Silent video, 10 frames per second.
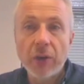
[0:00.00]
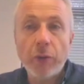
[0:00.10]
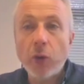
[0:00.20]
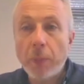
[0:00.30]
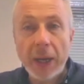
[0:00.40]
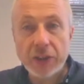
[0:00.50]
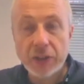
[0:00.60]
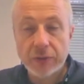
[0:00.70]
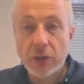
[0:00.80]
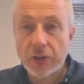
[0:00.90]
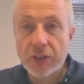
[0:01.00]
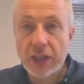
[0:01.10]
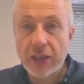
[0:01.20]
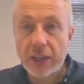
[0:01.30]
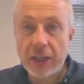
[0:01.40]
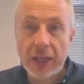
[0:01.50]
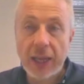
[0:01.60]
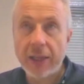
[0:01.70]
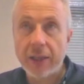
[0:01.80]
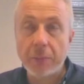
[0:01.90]
4 pages of content
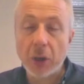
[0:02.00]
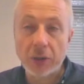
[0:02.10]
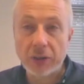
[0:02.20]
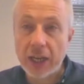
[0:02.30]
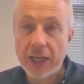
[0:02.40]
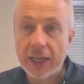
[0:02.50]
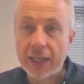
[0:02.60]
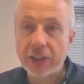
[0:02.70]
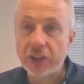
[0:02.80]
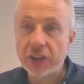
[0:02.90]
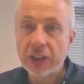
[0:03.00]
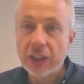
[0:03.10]
in the modern day and age